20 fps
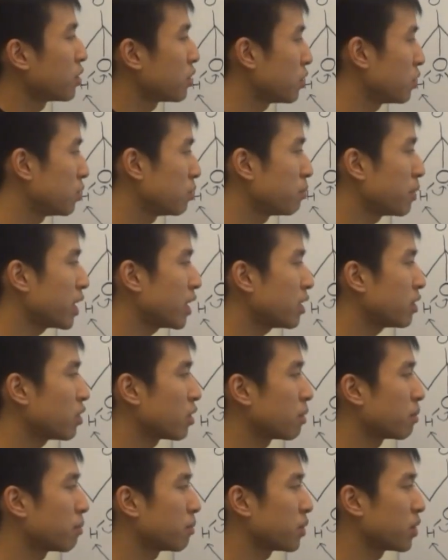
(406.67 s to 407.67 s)
You made
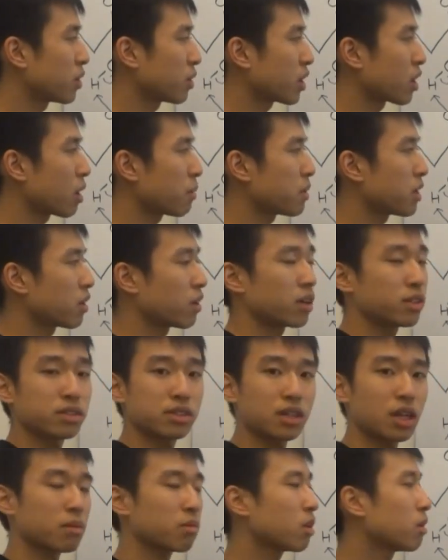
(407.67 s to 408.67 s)
your, your carbonyl
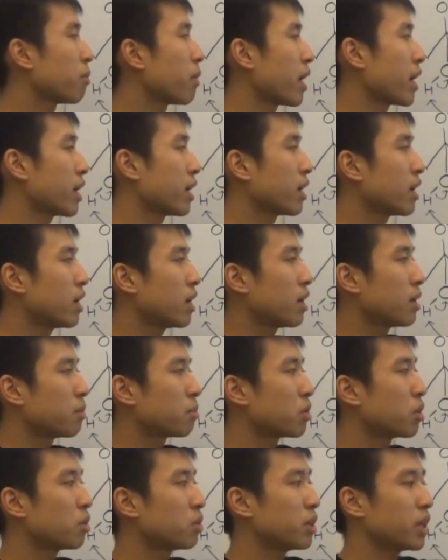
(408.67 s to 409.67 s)
unstable by
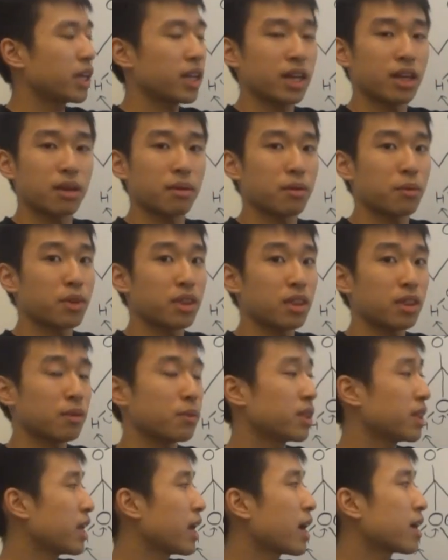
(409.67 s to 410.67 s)
protonating with,
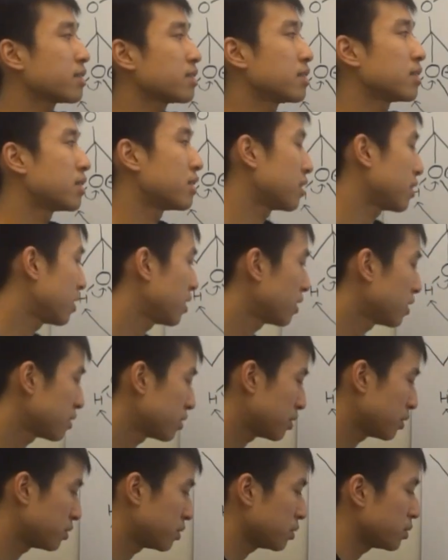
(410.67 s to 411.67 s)
with the acid.
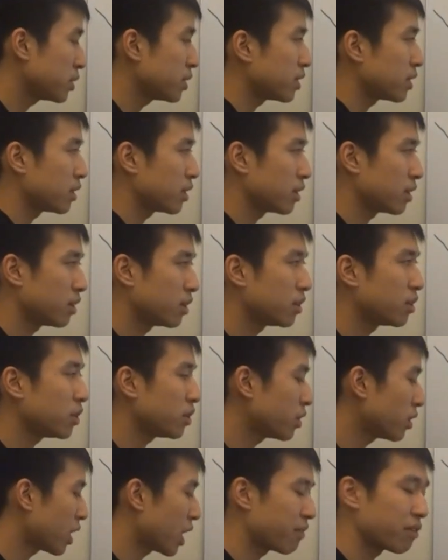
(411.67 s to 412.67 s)
So you do it you,
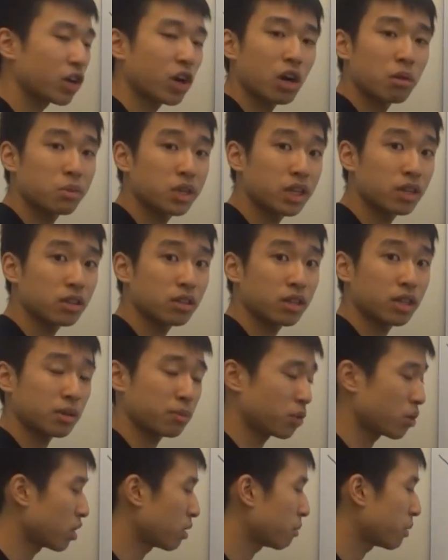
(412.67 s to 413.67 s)
you don't have a carbonyl
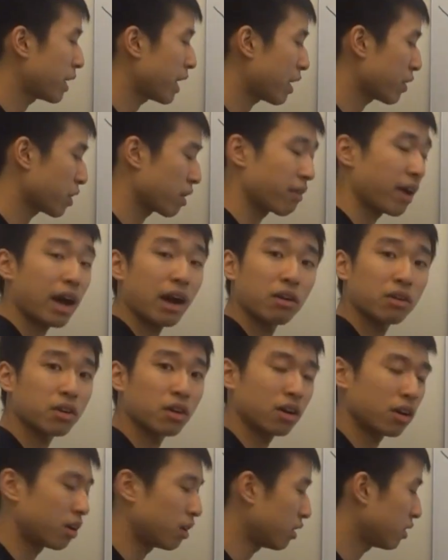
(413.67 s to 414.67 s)
anymore, but now you have
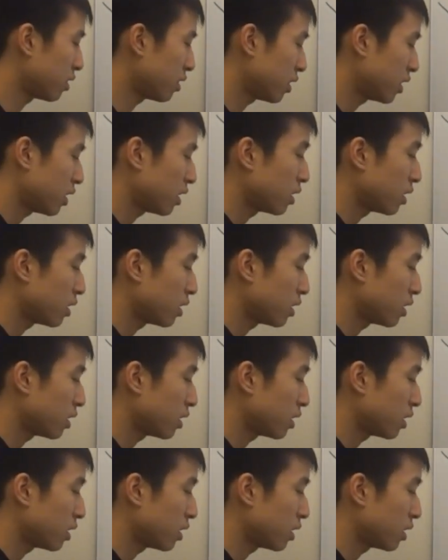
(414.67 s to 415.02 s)
alcohol.